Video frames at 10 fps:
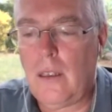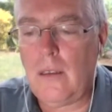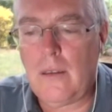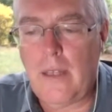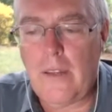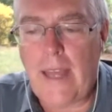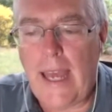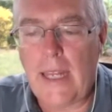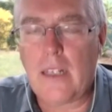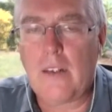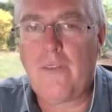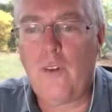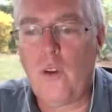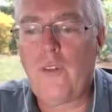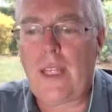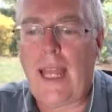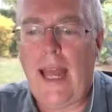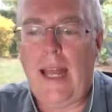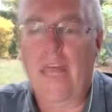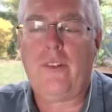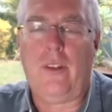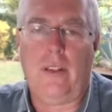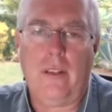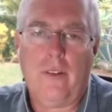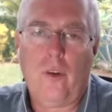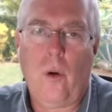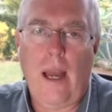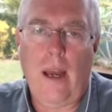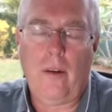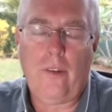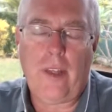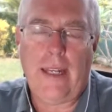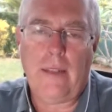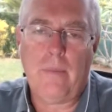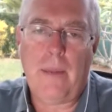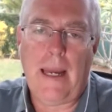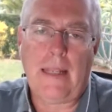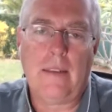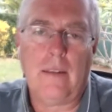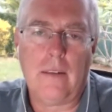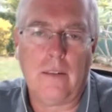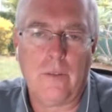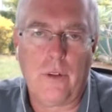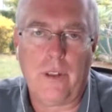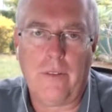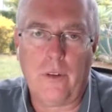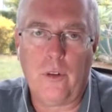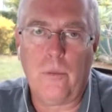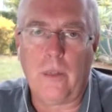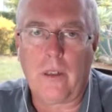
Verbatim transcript: they've added fulvic acid. So how does that impact the delivery of the turmeric?